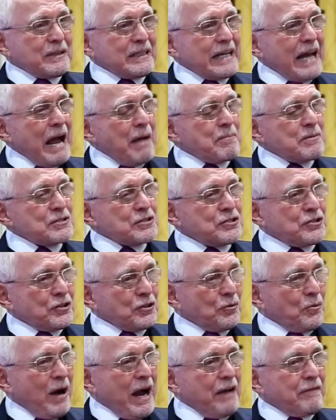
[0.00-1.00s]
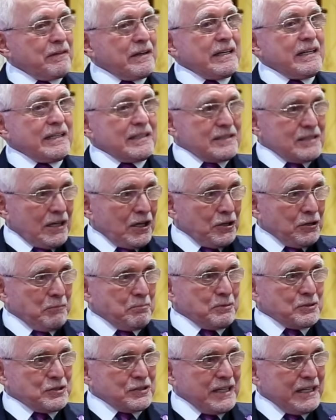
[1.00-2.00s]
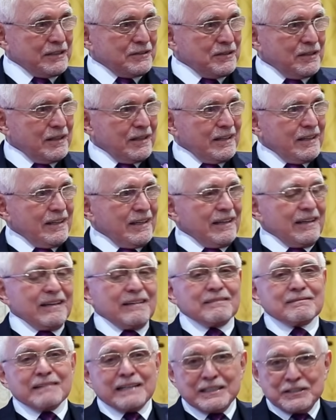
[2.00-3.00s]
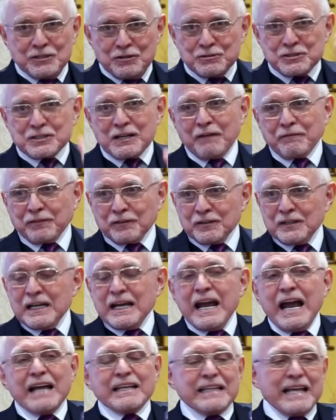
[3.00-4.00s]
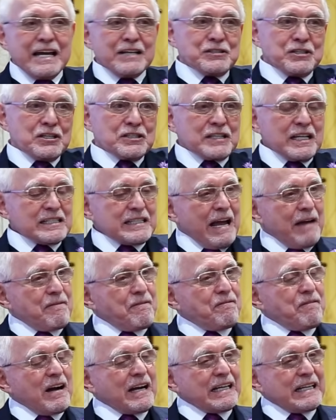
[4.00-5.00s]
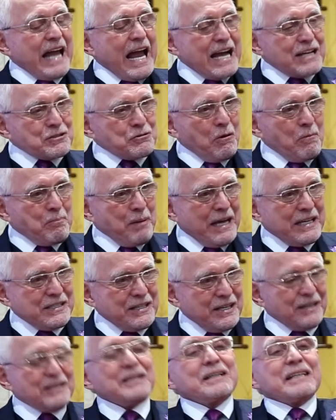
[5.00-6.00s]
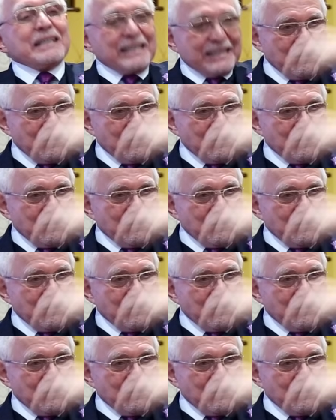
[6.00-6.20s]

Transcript: When it happens to your wife, it's 100% and you suffer. And then she says, that fucking asshole Peña.